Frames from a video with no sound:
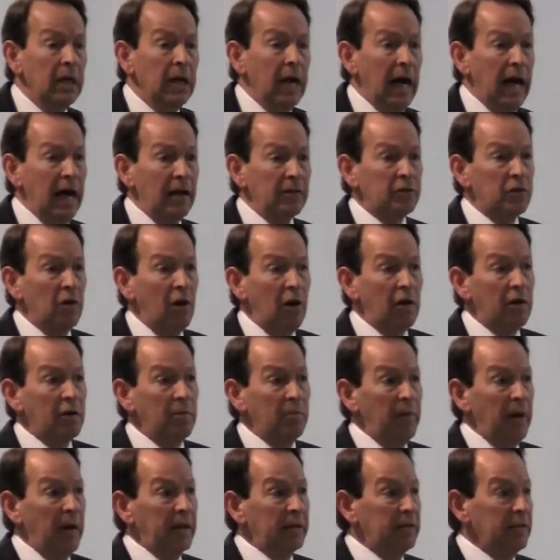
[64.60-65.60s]
I'll talk
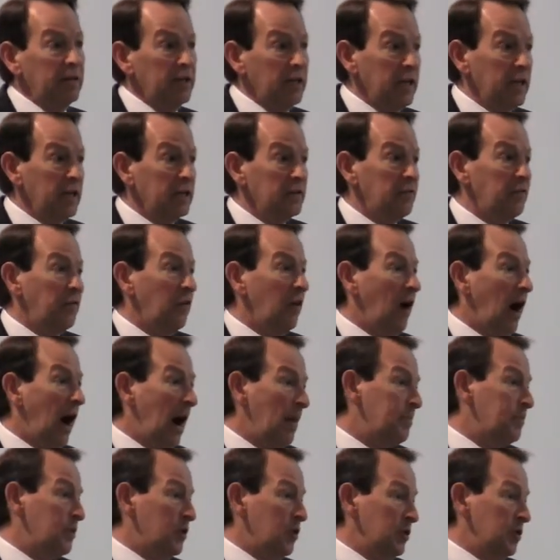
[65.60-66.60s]
about the needs for
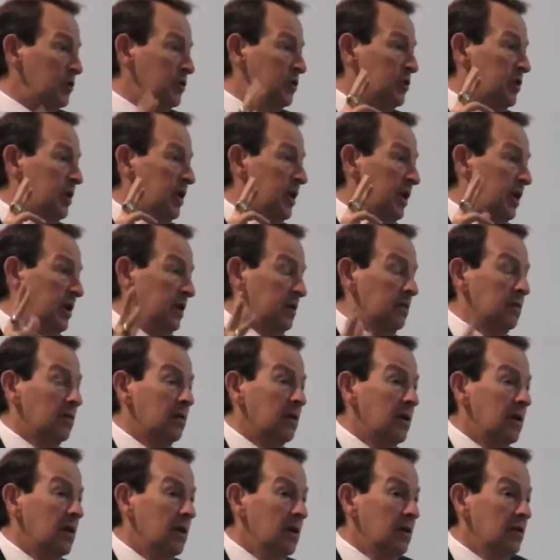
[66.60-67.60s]
options in
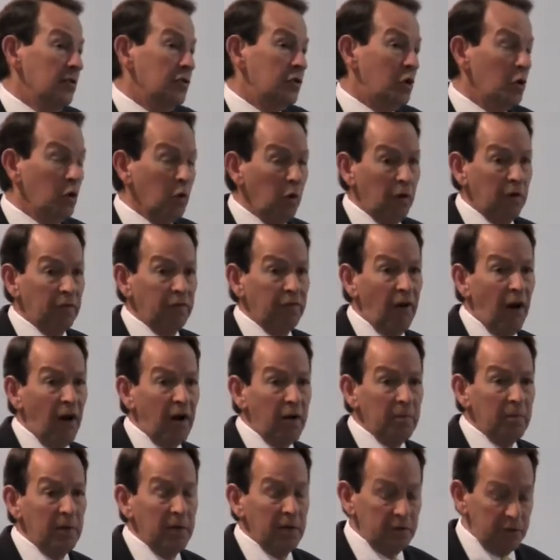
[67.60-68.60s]
school
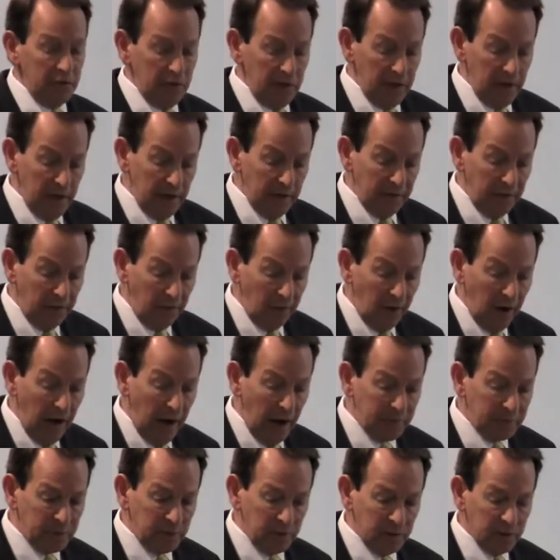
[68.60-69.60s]
environments, the need for
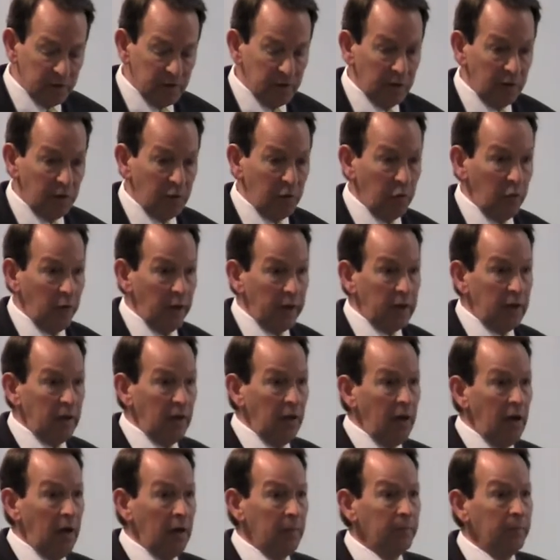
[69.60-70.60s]
options in
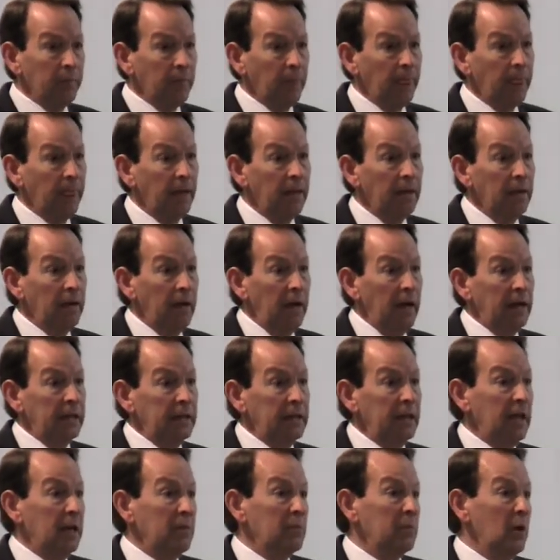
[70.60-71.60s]
curricula, and
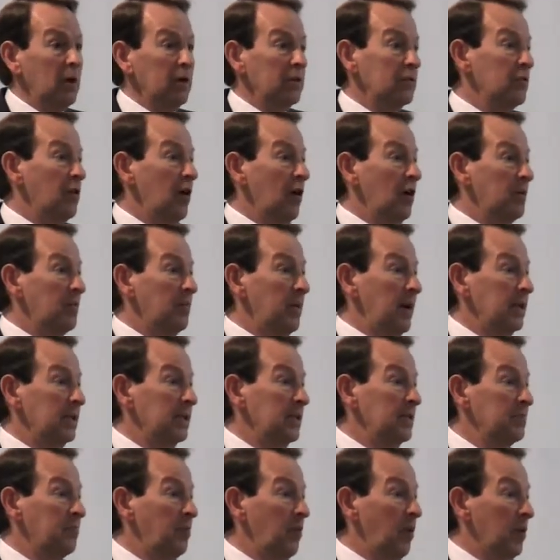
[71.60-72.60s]
then I'm going to talk about
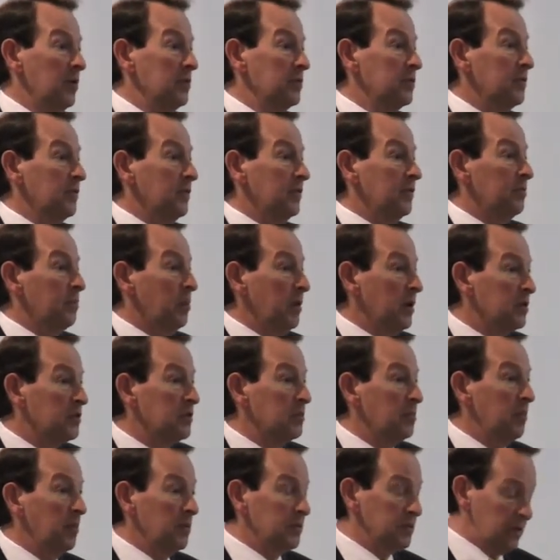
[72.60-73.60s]
the importance of
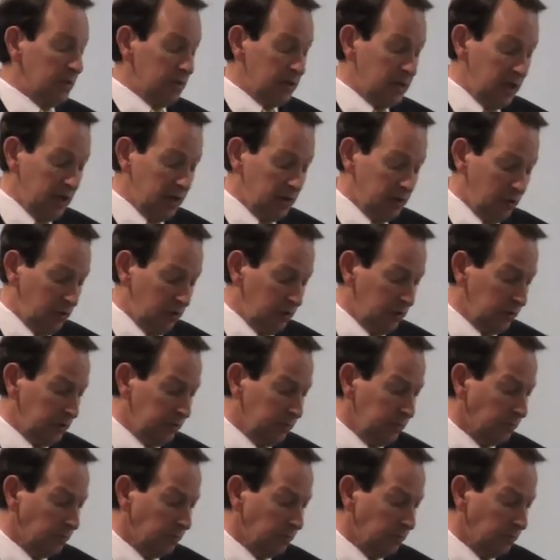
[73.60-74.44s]
principals and teachers.